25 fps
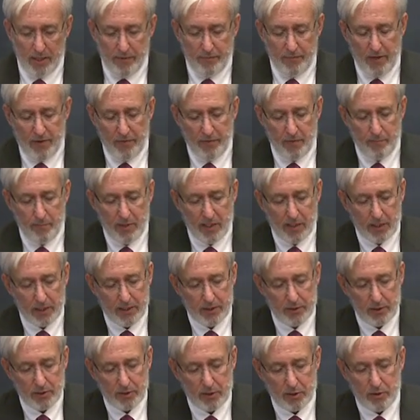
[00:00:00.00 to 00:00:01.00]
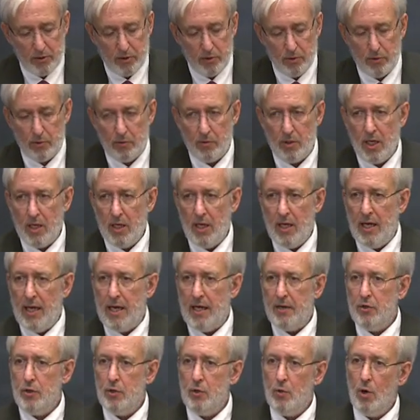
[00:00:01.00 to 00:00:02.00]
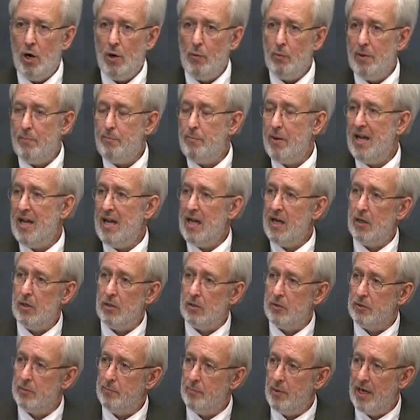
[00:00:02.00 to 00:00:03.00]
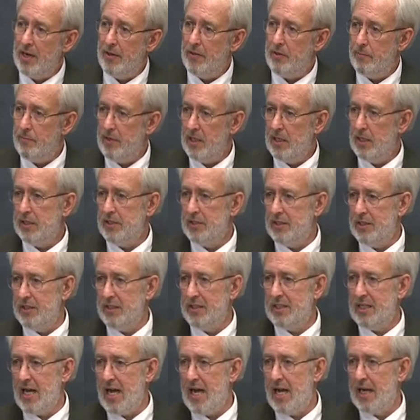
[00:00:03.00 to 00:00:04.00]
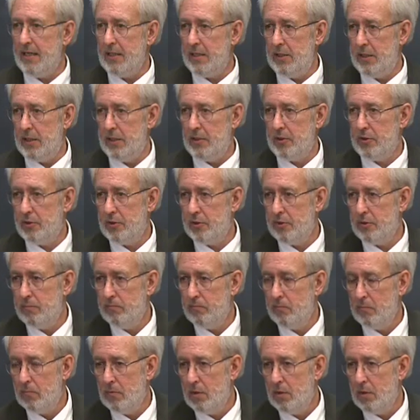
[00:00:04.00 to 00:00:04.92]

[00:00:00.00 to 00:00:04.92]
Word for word: than the militants do and who are repelled by the militant tactics.